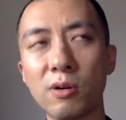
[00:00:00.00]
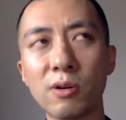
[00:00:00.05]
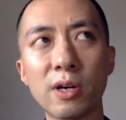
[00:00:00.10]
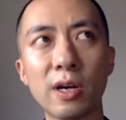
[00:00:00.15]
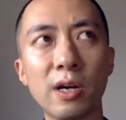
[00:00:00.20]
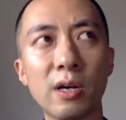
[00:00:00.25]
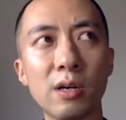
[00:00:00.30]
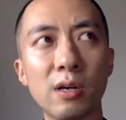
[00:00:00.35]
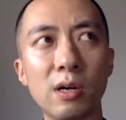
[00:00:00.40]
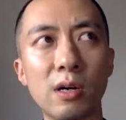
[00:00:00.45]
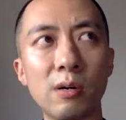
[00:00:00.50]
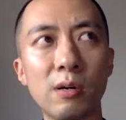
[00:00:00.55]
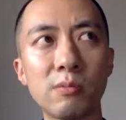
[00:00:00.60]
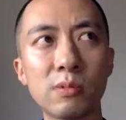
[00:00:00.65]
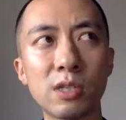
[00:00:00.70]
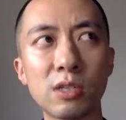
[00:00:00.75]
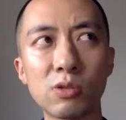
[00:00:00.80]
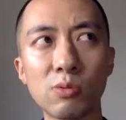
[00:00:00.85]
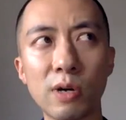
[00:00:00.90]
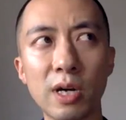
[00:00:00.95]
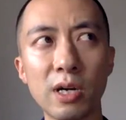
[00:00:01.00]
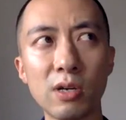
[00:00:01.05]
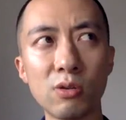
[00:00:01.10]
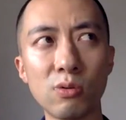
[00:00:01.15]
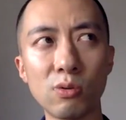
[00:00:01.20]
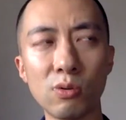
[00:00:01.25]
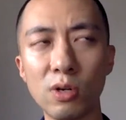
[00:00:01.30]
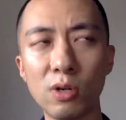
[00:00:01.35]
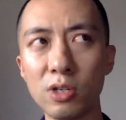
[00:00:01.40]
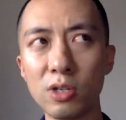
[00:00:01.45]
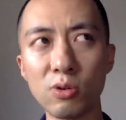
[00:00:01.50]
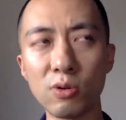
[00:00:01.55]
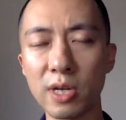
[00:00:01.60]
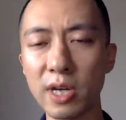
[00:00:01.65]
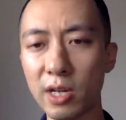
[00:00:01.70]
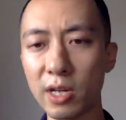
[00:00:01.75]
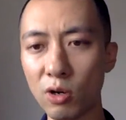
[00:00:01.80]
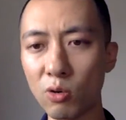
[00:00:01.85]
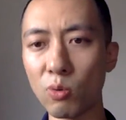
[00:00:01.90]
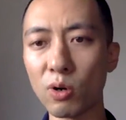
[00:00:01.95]
Okay, this way you
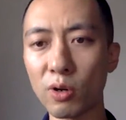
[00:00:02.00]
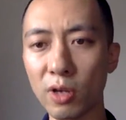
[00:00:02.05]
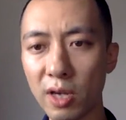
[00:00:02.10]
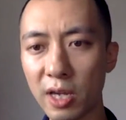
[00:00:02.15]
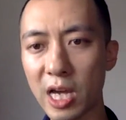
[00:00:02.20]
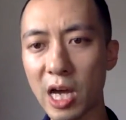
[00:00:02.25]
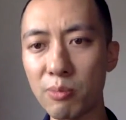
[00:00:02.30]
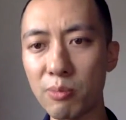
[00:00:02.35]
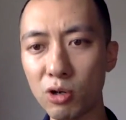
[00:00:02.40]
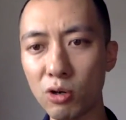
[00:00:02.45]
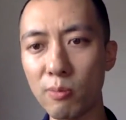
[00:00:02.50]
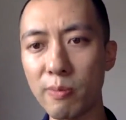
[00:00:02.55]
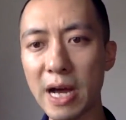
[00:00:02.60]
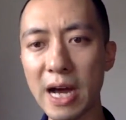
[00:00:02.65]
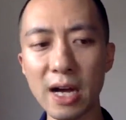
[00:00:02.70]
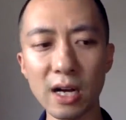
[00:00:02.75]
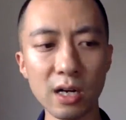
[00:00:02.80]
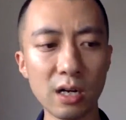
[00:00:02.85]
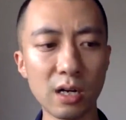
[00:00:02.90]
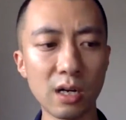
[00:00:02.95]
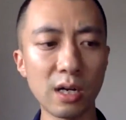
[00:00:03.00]
get your working capital back,